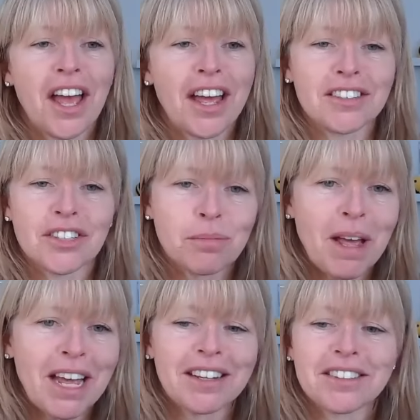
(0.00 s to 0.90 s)

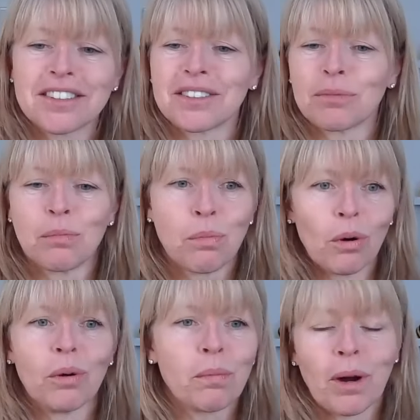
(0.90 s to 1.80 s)
inspect
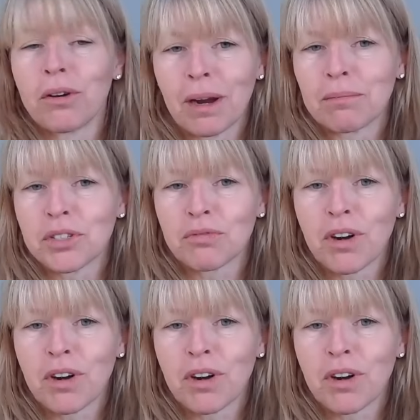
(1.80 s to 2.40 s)
what programs are